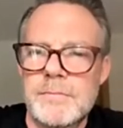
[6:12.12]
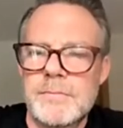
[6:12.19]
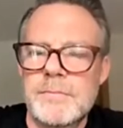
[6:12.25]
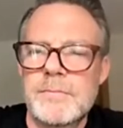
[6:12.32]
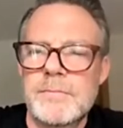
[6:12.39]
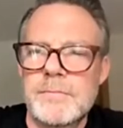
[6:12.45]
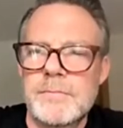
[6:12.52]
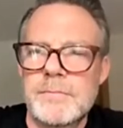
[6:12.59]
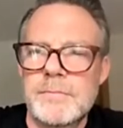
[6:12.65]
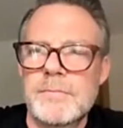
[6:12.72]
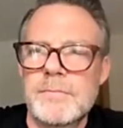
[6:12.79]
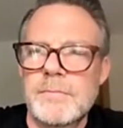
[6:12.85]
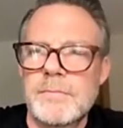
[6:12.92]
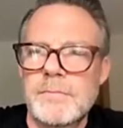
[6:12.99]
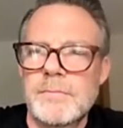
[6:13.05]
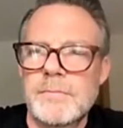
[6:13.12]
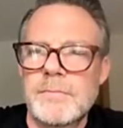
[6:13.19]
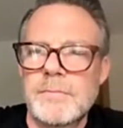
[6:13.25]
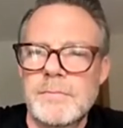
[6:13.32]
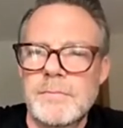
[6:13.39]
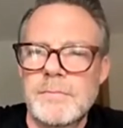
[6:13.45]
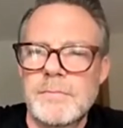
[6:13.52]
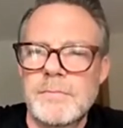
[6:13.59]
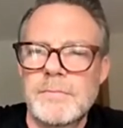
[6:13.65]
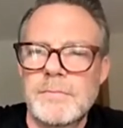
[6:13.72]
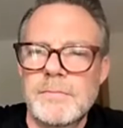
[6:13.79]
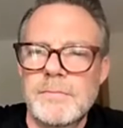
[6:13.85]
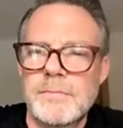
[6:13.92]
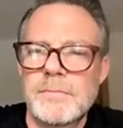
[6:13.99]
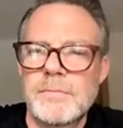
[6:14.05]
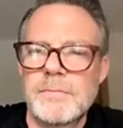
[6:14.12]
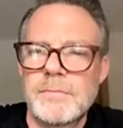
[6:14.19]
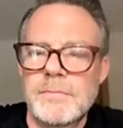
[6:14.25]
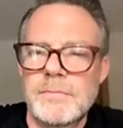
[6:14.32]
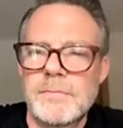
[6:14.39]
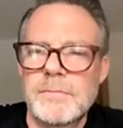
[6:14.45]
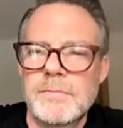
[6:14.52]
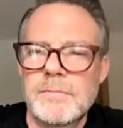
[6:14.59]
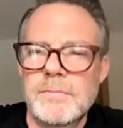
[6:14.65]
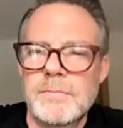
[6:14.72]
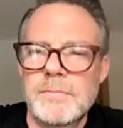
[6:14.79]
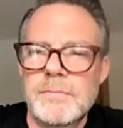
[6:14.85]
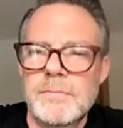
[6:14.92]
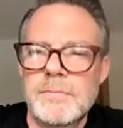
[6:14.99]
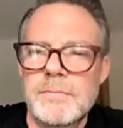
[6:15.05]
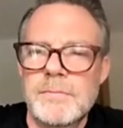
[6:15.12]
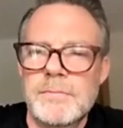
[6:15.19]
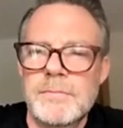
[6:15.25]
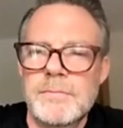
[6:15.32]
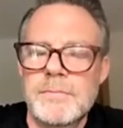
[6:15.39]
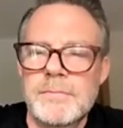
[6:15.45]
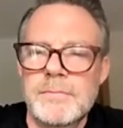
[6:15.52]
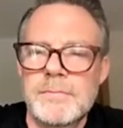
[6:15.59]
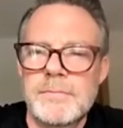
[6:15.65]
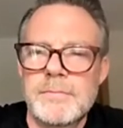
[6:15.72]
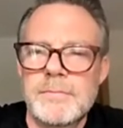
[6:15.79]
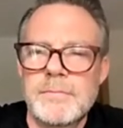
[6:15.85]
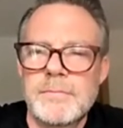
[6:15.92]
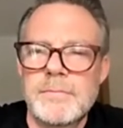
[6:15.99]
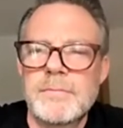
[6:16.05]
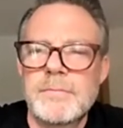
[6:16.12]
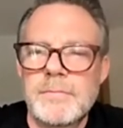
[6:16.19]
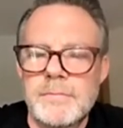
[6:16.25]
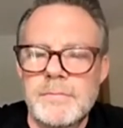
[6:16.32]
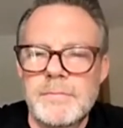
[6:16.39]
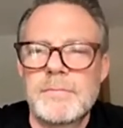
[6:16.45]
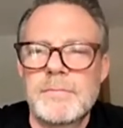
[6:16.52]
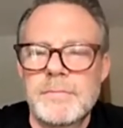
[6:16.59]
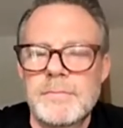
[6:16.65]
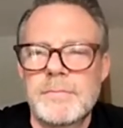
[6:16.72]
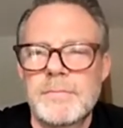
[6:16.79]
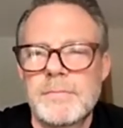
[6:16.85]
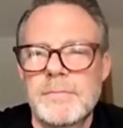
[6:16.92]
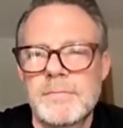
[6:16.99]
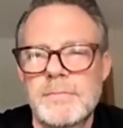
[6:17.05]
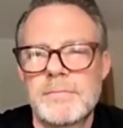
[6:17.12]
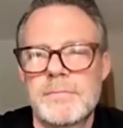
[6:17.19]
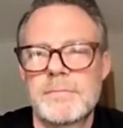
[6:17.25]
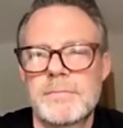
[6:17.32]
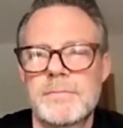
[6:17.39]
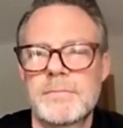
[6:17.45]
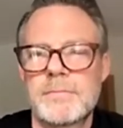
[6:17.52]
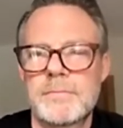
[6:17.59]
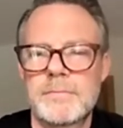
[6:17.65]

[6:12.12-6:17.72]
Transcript: (silent)